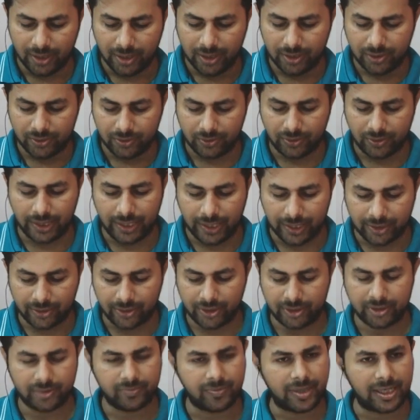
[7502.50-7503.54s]
So
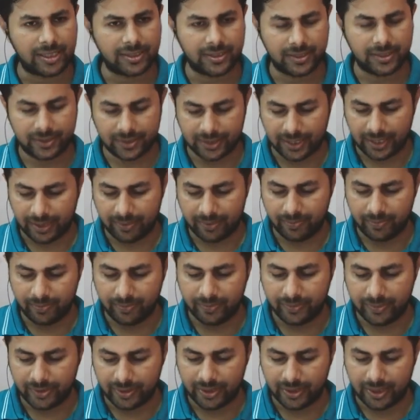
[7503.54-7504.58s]
electrons mass is m
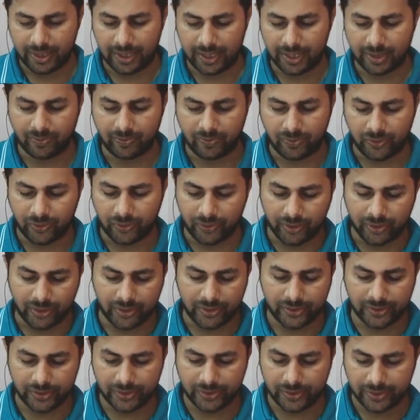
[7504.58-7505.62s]
and
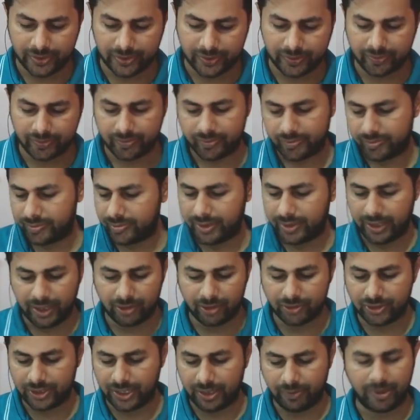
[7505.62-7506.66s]
photon, they have
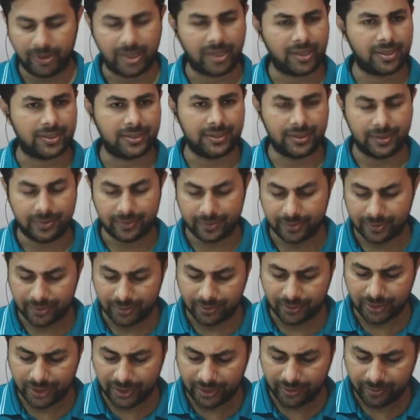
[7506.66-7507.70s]
same energy,
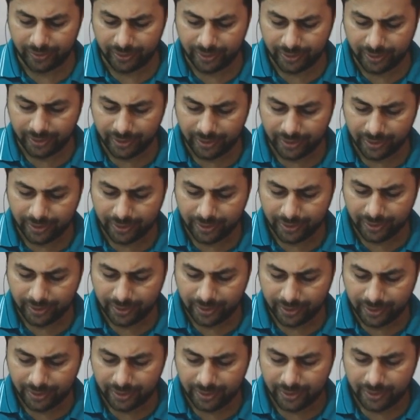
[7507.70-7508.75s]
okay.
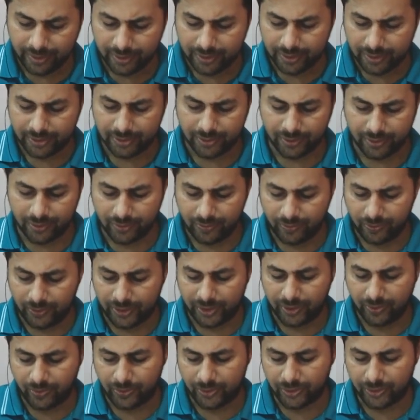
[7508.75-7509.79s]
So for
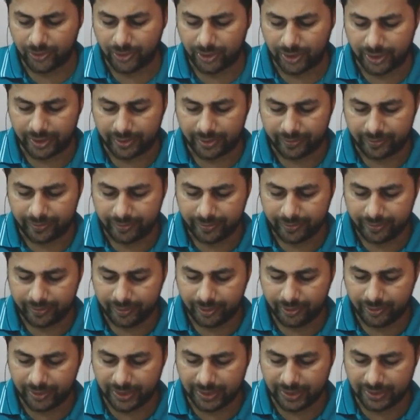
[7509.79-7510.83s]
a photon,
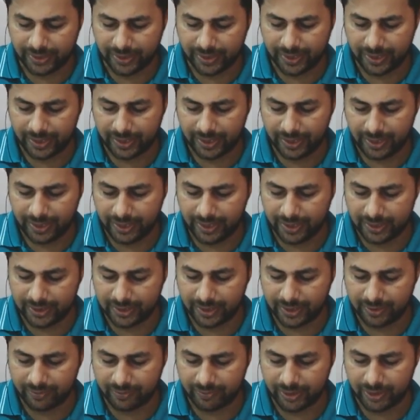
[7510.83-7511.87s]
you can say E is
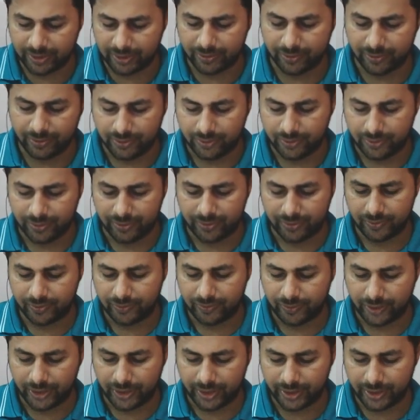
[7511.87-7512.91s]
equal to
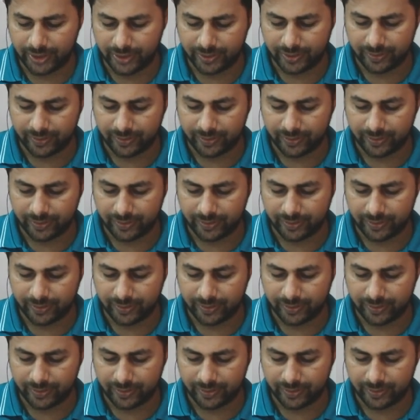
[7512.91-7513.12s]
what?